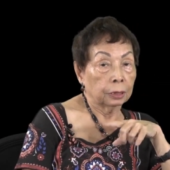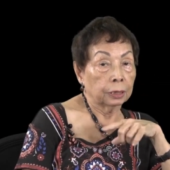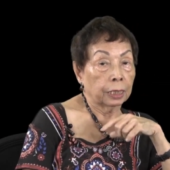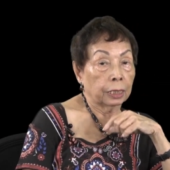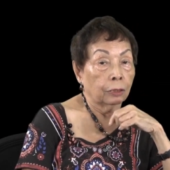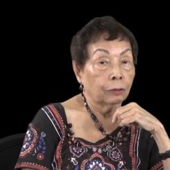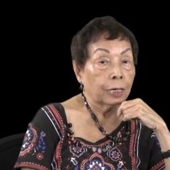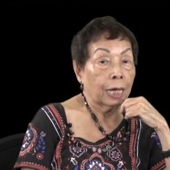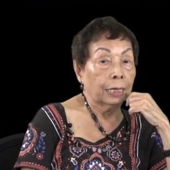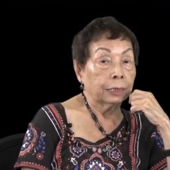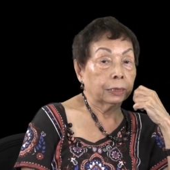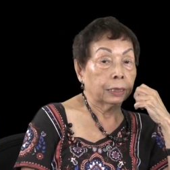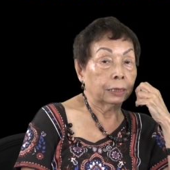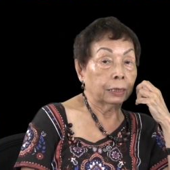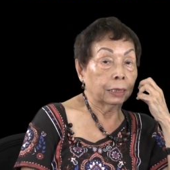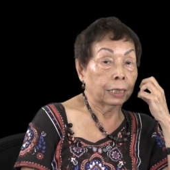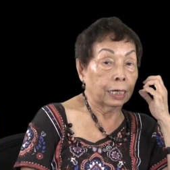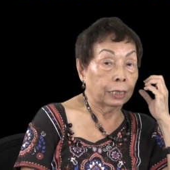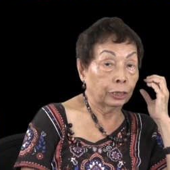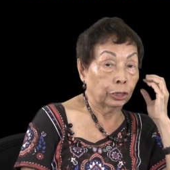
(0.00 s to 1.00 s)
the
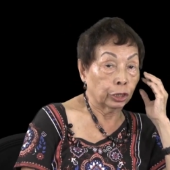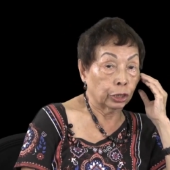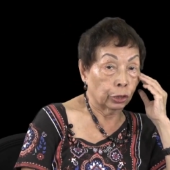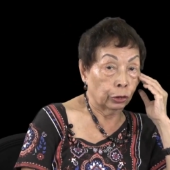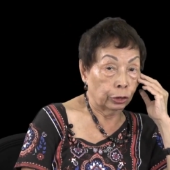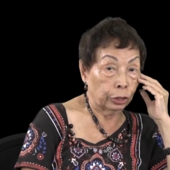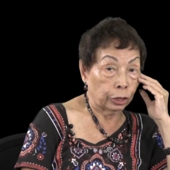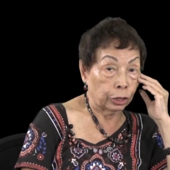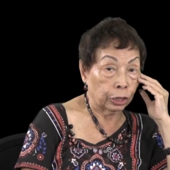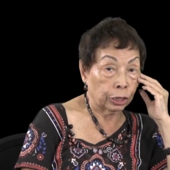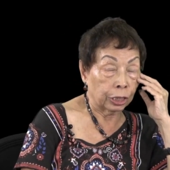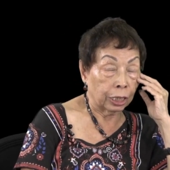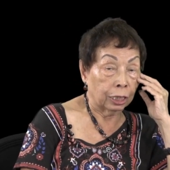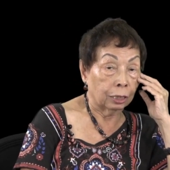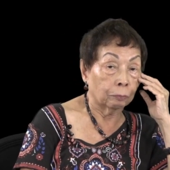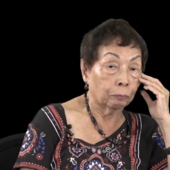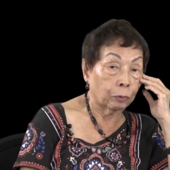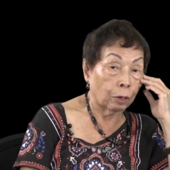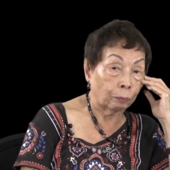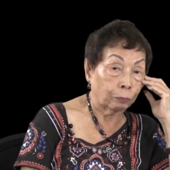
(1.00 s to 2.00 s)
United Nations
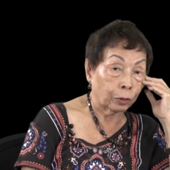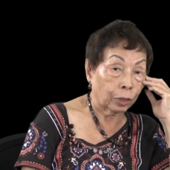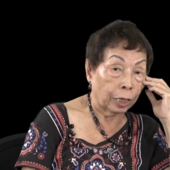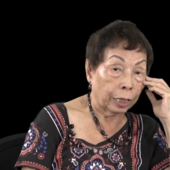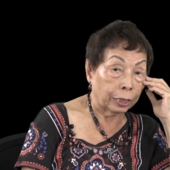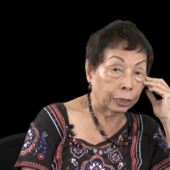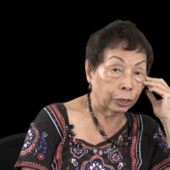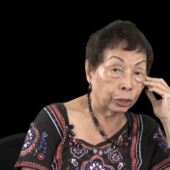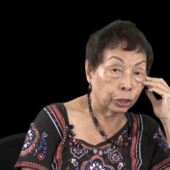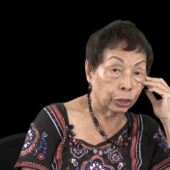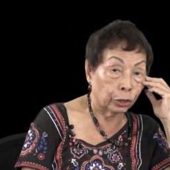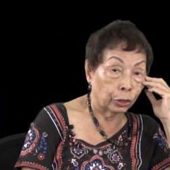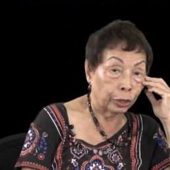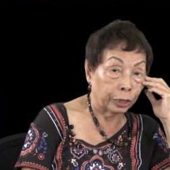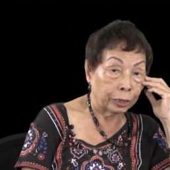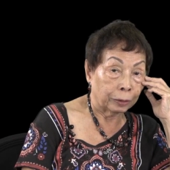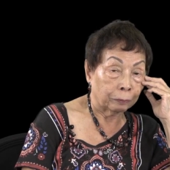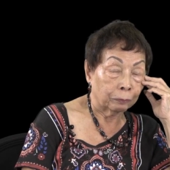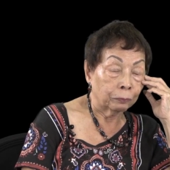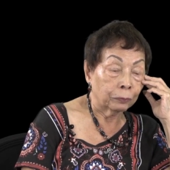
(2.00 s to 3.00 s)
in
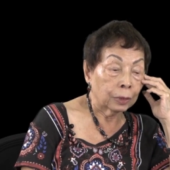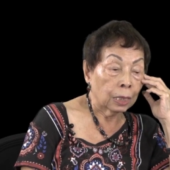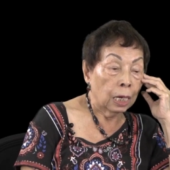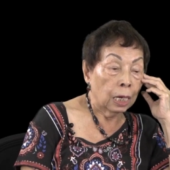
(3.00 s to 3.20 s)
population.